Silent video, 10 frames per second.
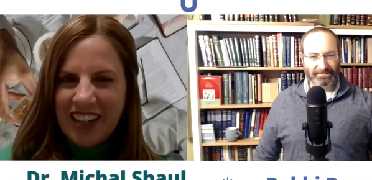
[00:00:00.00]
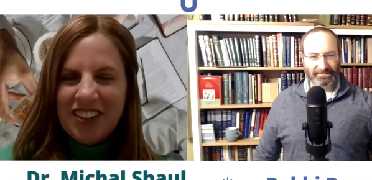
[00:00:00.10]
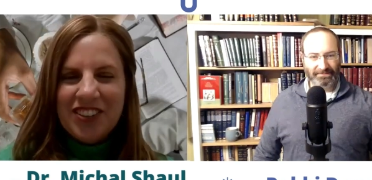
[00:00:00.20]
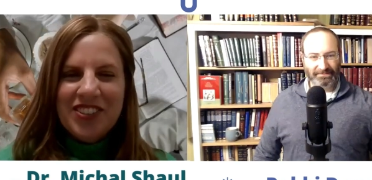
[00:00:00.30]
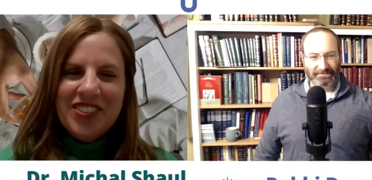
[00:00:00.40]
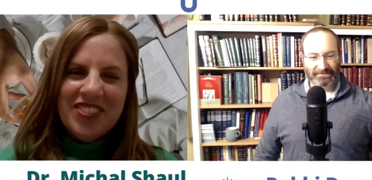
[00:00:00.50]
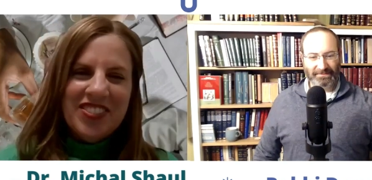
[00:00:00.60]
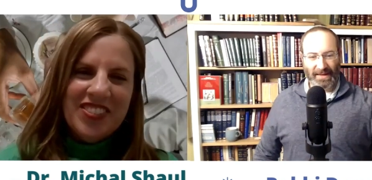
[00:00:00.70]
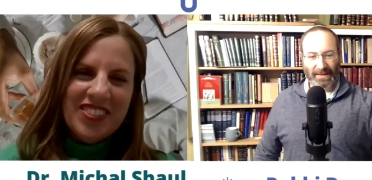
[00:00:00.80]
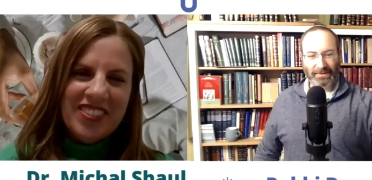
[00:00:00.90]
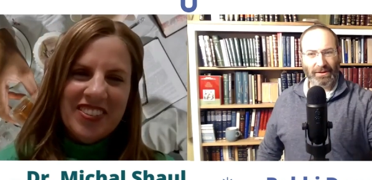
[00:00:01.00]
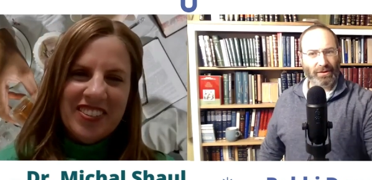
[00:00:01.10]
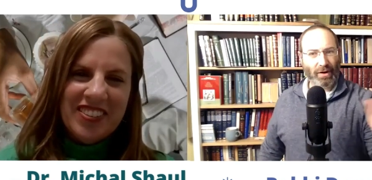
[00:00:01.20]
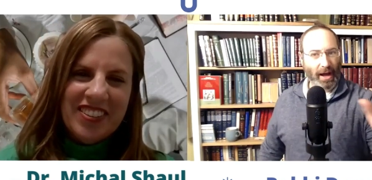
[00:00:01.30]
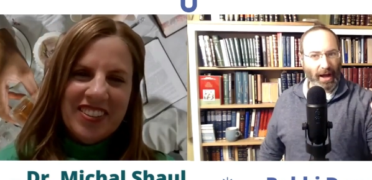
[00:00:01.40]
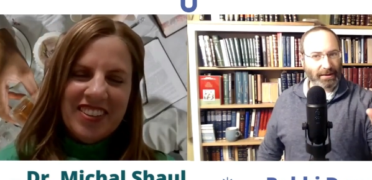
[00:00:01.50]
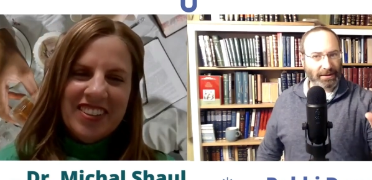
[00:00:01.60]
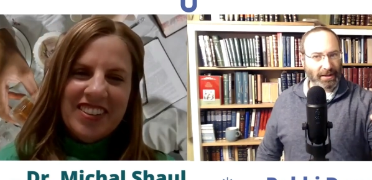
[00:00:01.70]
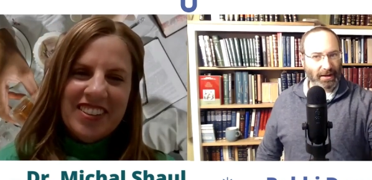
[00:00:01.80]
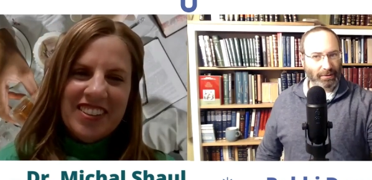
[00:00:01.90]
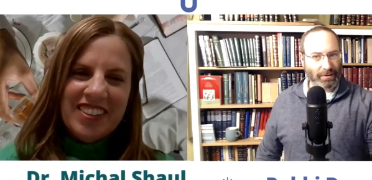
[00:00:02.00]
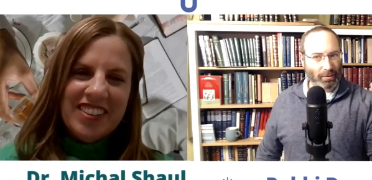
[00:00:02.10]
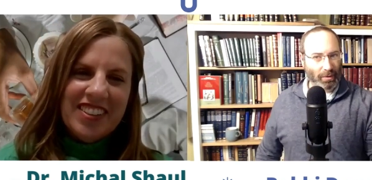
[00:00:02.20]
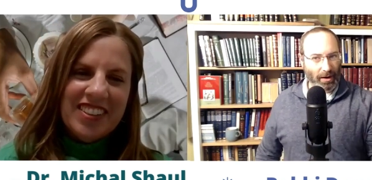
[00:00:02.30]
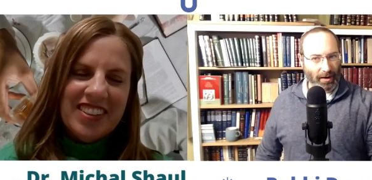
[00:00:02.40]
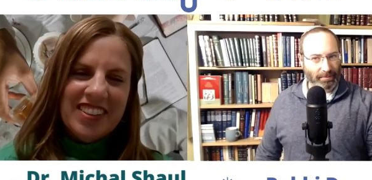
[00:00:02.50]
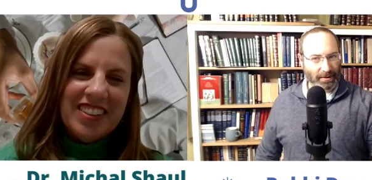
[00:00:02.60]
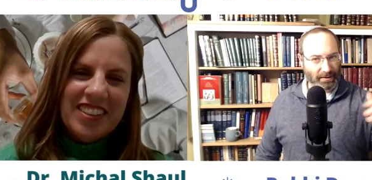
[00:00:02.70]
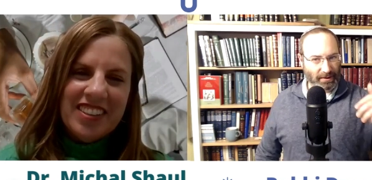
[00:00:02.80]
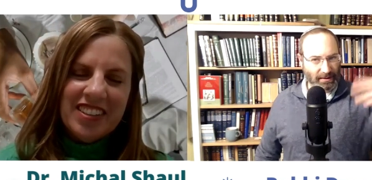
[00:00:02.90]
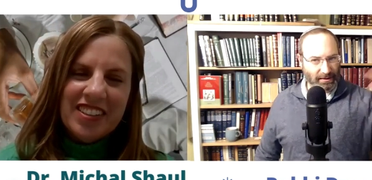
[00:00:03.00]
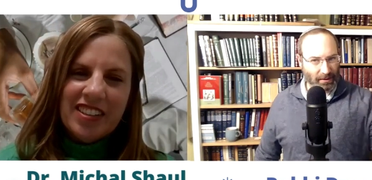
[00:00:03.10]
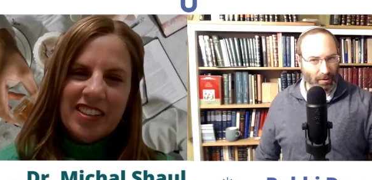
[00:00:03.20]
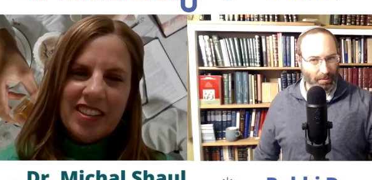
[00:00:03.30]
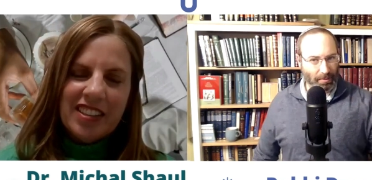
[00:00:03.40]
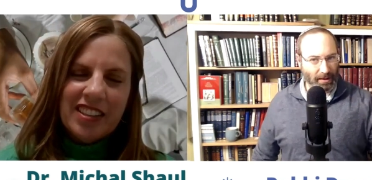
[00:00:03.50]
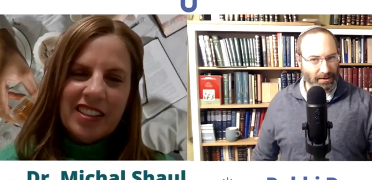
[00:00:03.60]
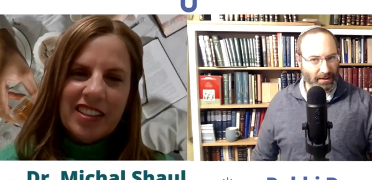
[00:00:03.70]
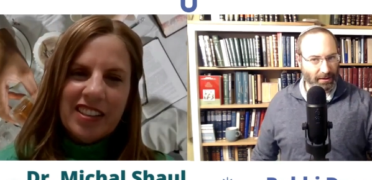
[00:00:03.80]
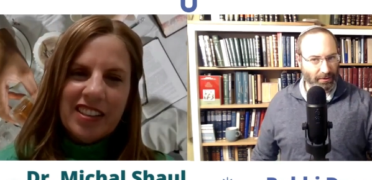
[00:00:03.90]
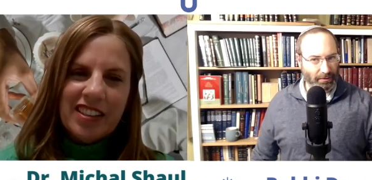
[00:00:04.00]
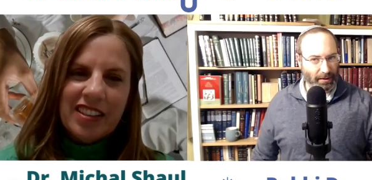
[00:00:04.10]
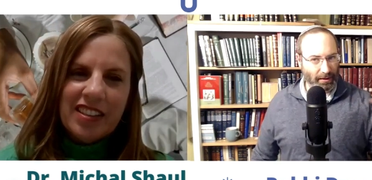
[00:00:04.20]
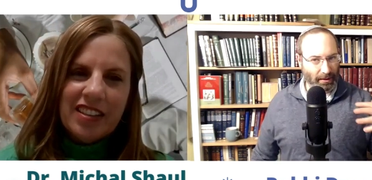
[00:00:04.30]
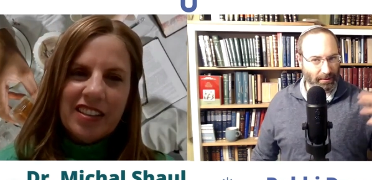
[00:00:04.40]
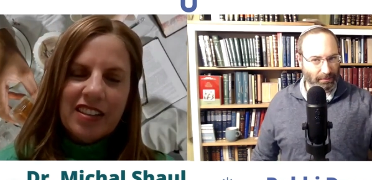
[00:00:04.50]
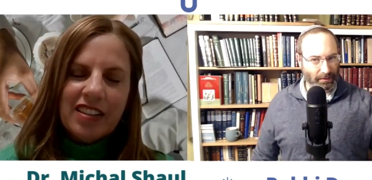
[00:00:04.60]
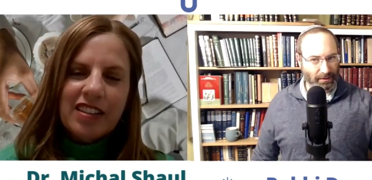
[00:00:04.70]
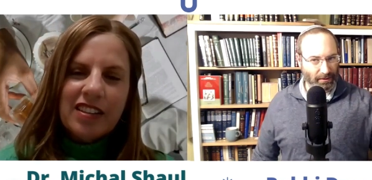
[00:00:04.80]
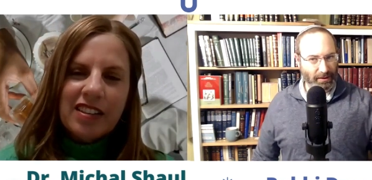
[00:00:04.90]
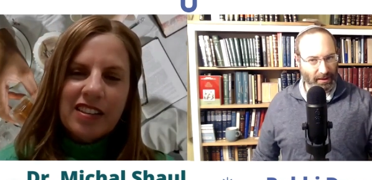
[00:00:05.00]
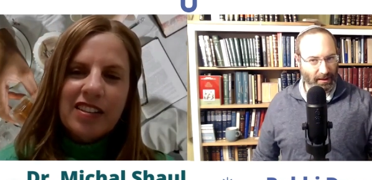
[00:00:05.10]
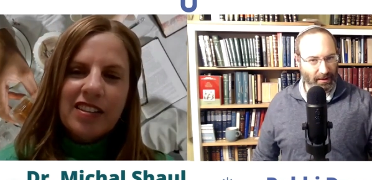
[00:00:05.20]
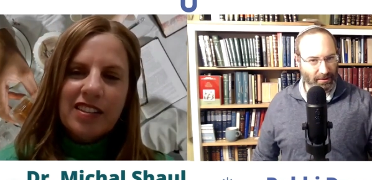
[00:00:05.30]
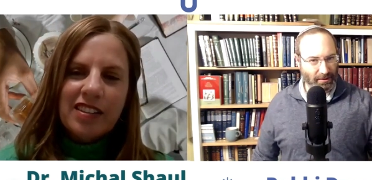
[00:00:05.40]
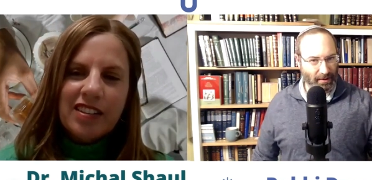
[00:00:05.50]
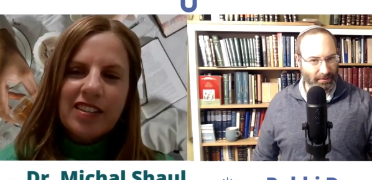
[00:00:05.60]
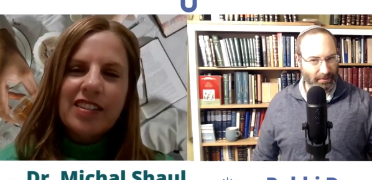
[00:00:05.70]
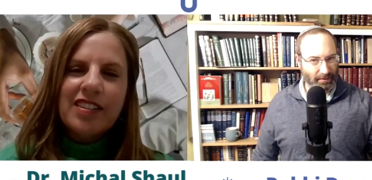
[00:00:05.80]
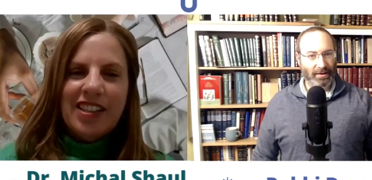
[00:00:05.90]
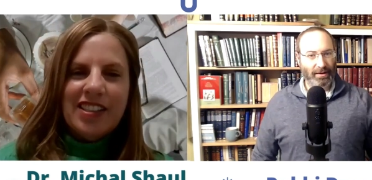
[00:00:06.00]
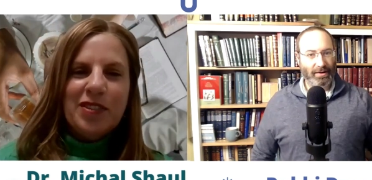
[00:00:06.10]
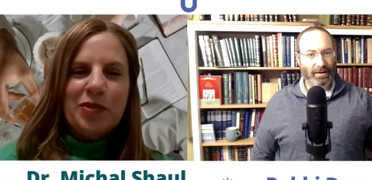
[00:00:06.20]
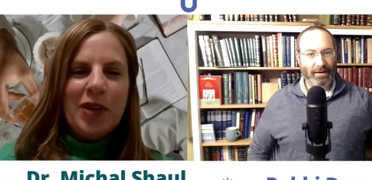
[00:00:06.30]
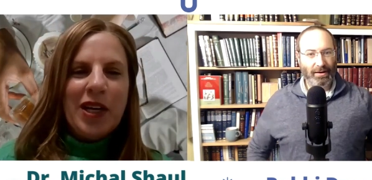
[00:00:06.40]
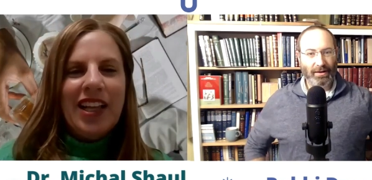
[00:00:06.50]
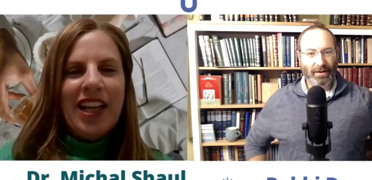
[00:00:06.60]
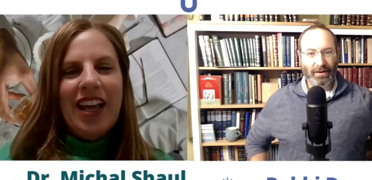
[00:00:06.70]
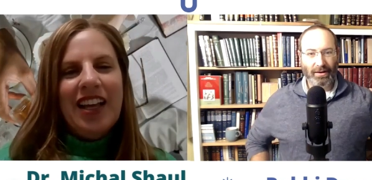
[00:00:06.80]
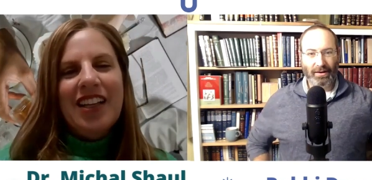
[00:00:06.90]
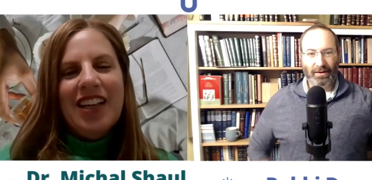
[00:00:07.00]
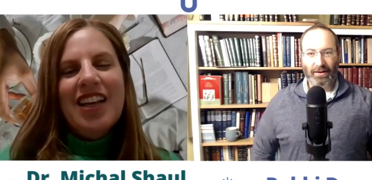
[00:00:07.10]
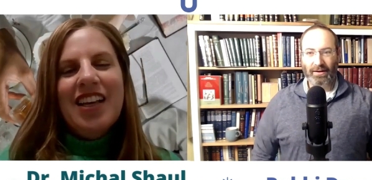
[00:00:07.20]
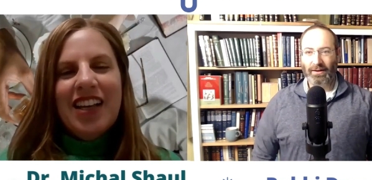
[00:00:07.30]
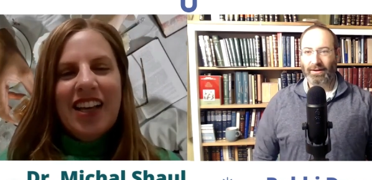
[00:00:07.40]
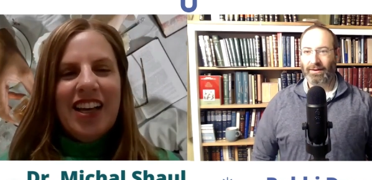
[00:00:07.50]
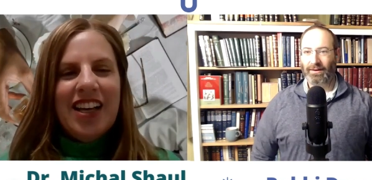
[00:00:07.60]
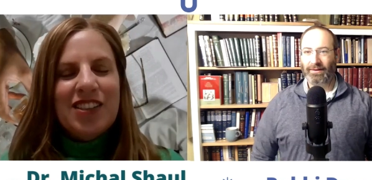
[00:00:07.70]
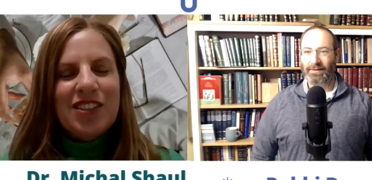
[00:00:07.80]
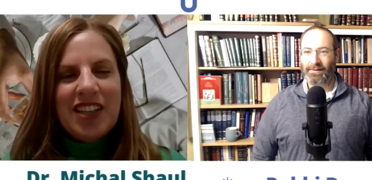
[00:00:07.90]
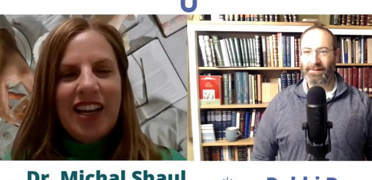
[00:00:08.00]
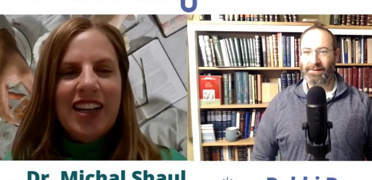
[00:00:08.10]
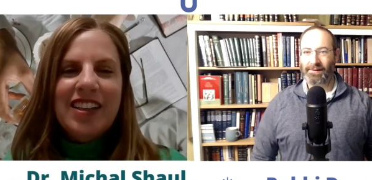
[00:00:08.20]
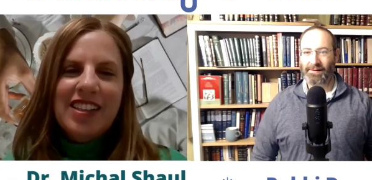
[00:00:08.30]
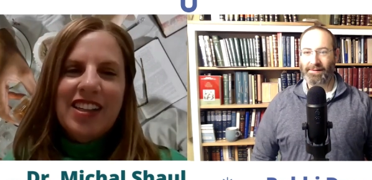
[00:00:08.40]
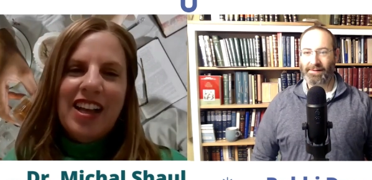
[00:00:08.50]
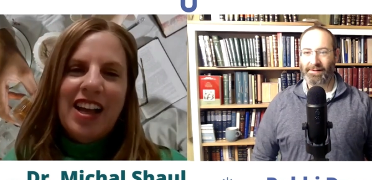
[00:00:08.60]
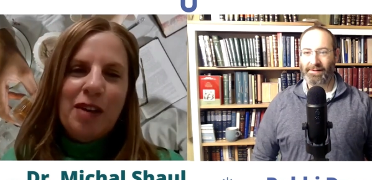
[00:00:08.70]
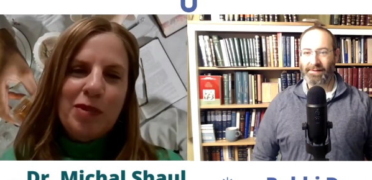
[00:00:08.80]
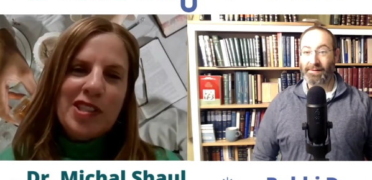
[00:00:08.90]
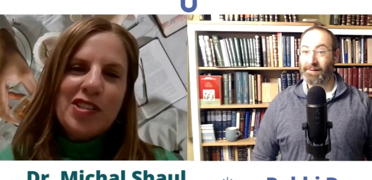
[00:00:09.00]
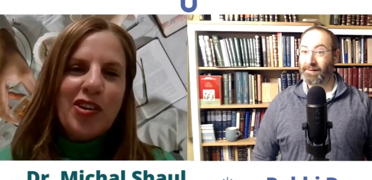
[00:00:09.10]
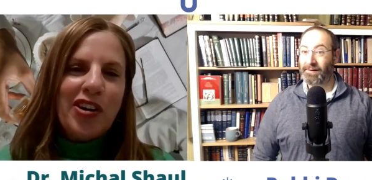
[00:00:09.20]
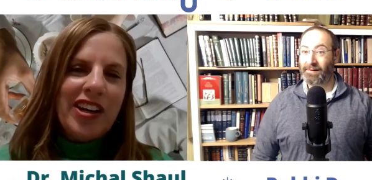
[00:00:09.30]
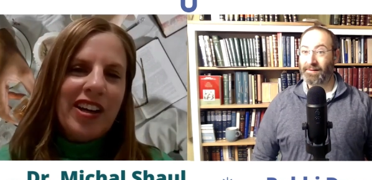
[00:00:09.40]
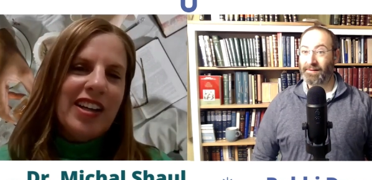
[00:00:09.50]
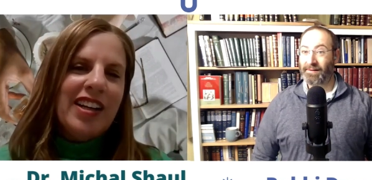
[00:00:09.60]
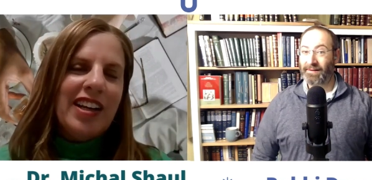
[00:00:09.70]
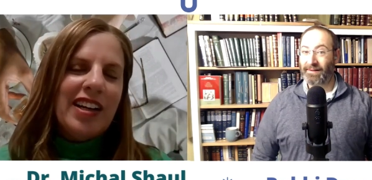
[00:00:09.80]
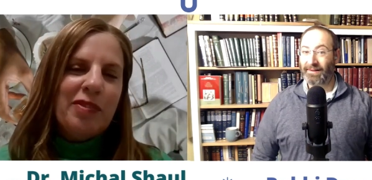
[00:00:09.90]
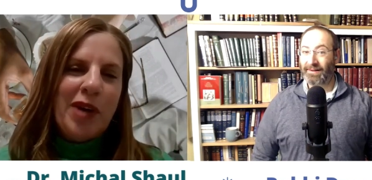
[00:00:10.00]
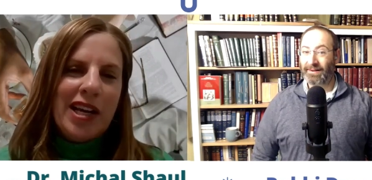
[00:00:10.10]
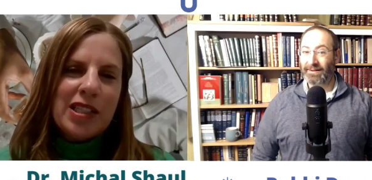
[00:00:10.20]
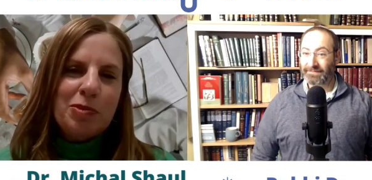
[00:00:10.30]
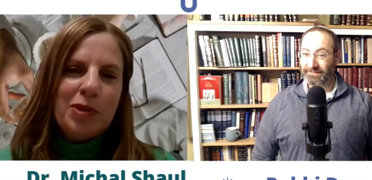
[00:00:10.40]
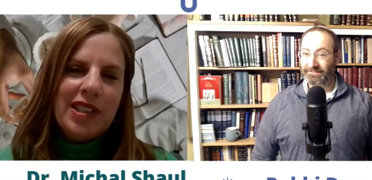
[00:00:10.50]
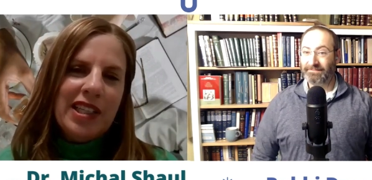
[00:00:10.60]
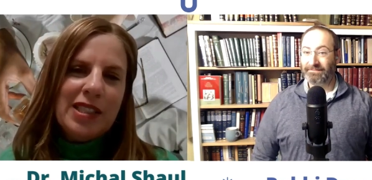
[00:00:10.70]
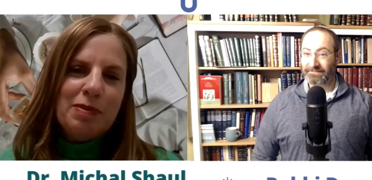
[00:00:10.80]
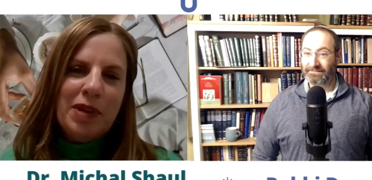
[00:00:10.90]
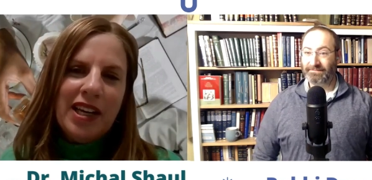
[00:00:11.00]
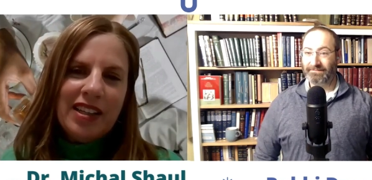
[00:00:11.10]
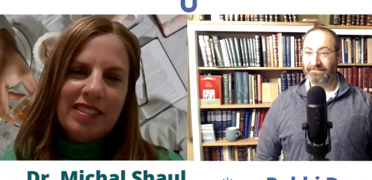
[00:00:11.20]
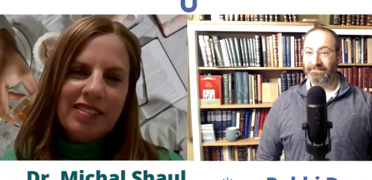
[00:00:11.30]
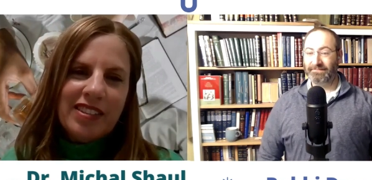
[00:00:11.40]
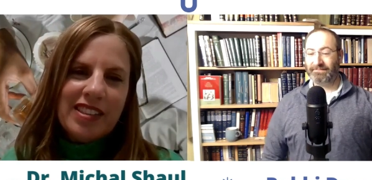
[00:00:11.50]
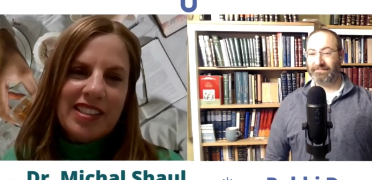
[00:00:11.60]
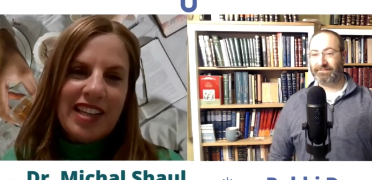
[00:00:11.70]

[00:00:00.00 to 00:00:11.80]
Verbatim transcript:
Speaker 1: Thank you. Absolutely. So I, I, just thought it was a one off, but so this is a whole project you're doing into researching Kiddush stuff?
Speaker 2: Yes, but uh, as you said, I'm a historian and my expertise being the